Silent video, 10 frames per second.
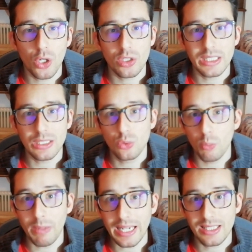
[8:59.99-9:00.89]
order to
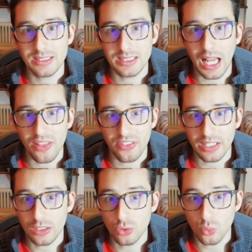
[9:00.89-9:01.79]
make
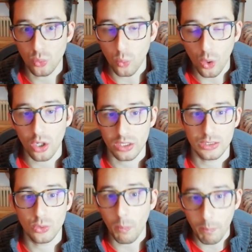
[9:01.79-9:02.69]
something to work, to